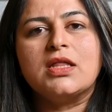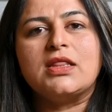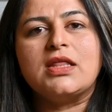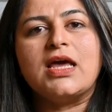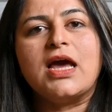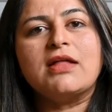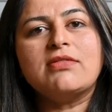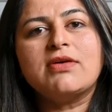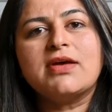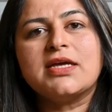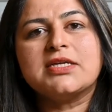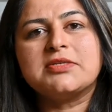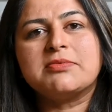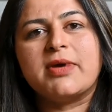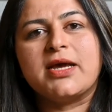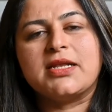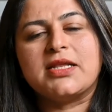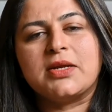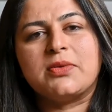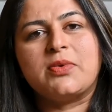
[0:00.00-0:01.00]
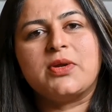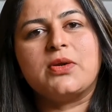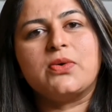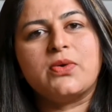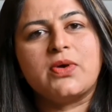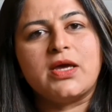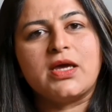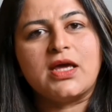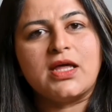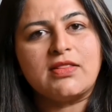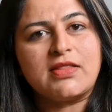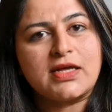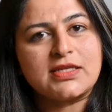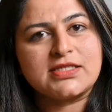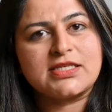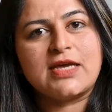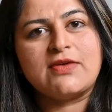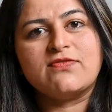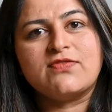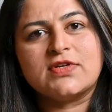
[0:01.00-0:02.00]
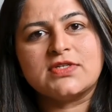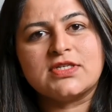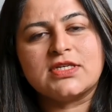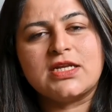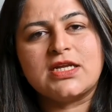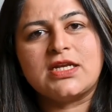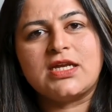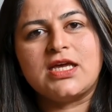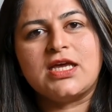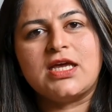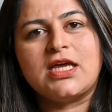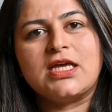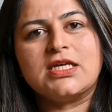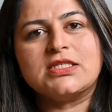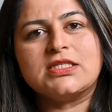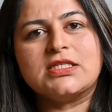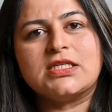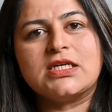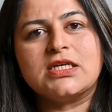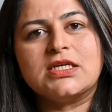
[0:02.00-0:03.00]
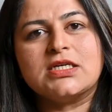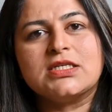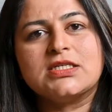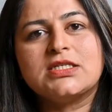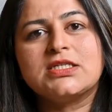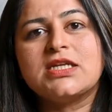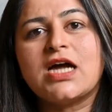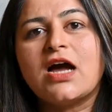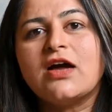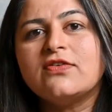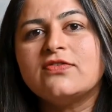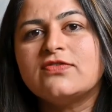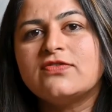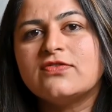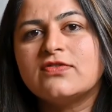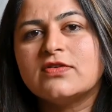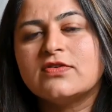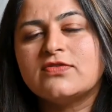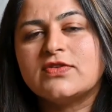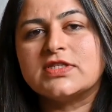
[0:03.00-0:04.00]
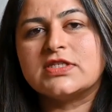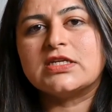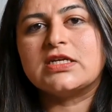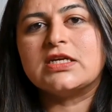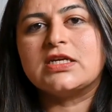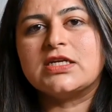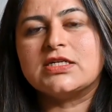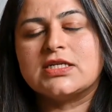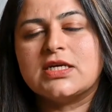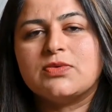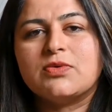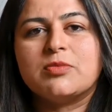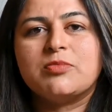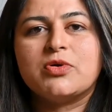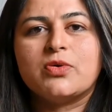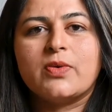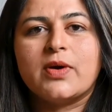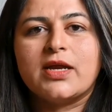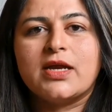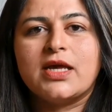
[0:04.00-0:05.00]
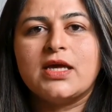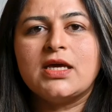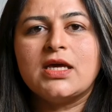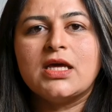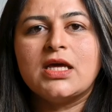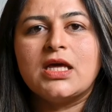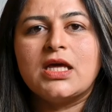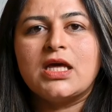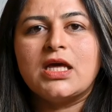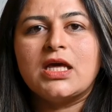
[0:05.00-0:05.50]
The other aspect that we're doing in that same facility is the staff facilities that we're providing.